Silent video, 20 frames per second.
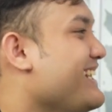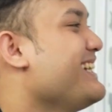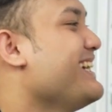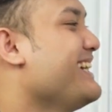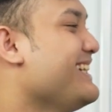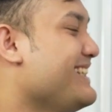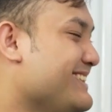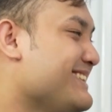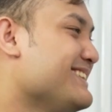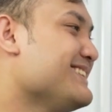
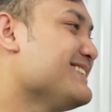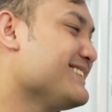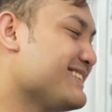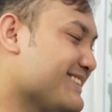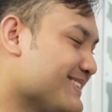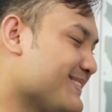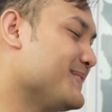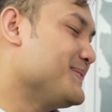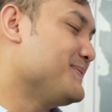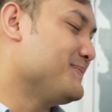
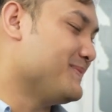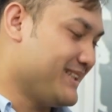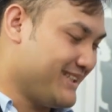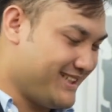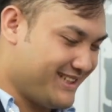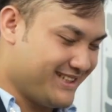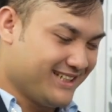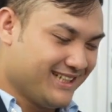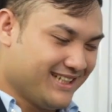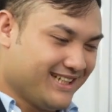It's quite a
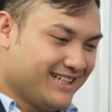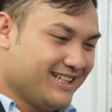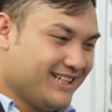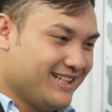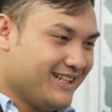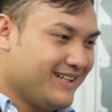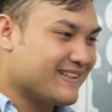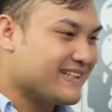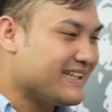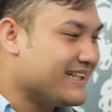mess.
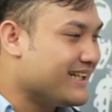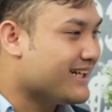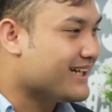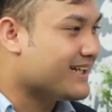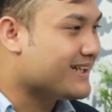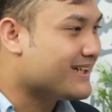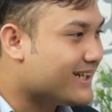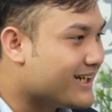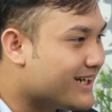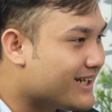Okay,
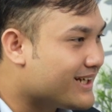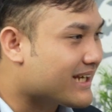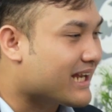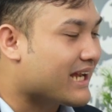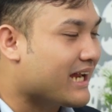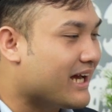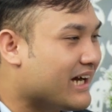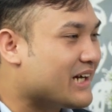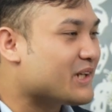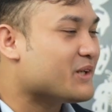
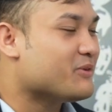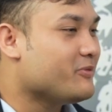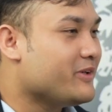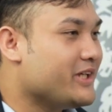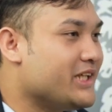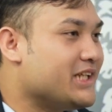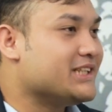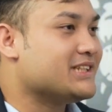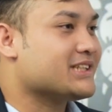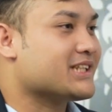now let
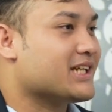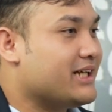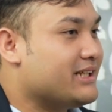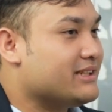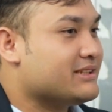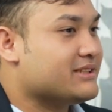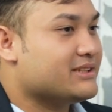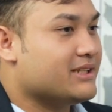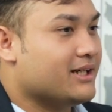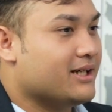me
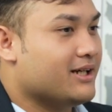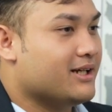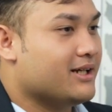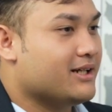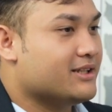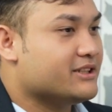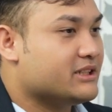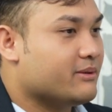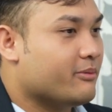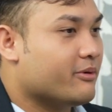discuss
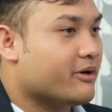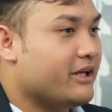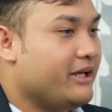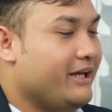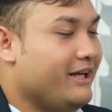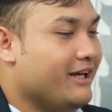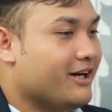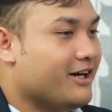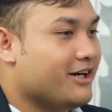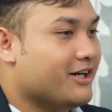some of
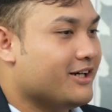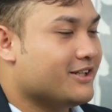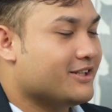the